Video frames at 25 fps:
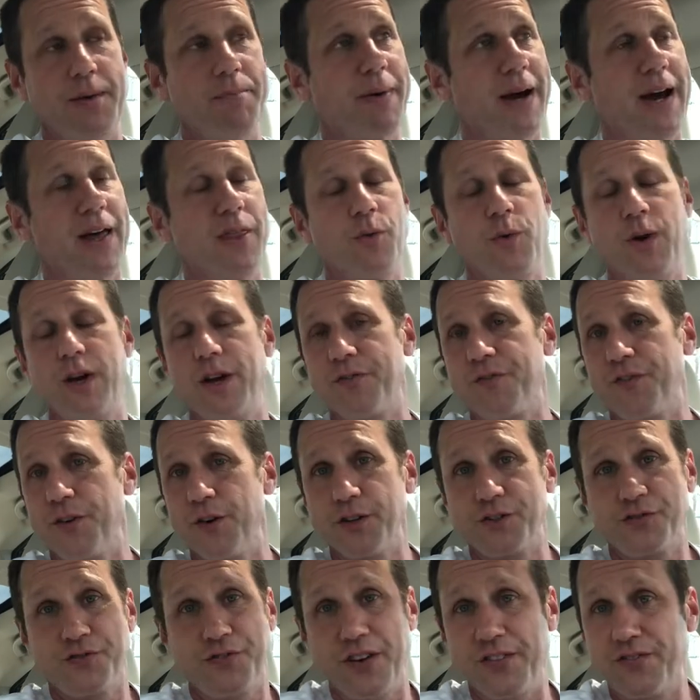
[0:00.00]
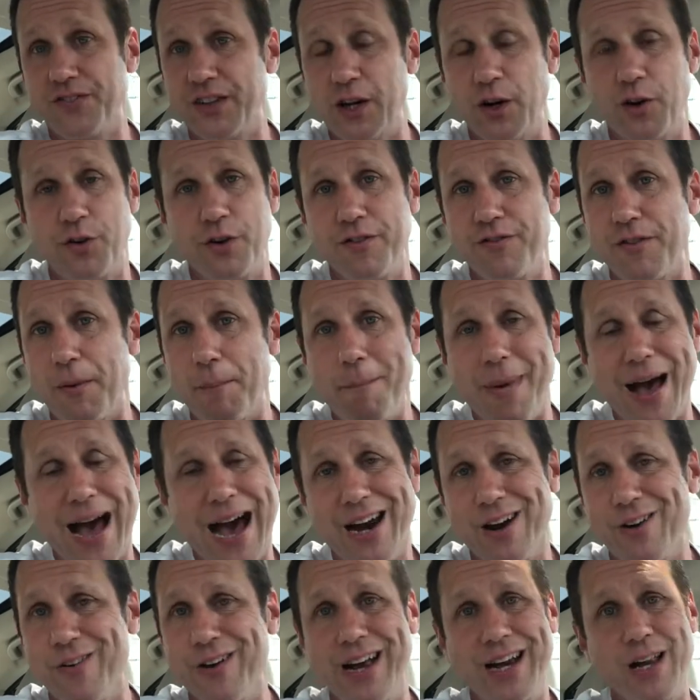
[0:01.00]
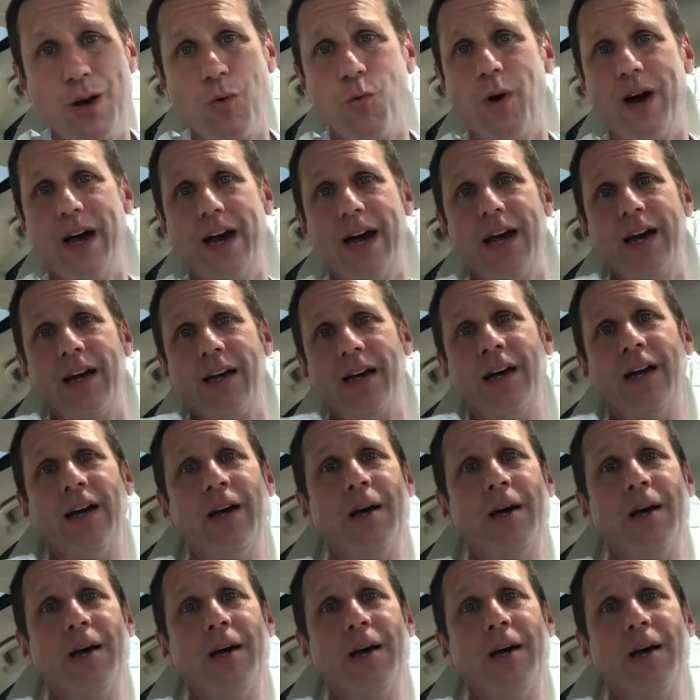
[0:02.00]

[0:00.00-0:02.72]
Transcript: And by the way, your first 50 don't even matter anyway.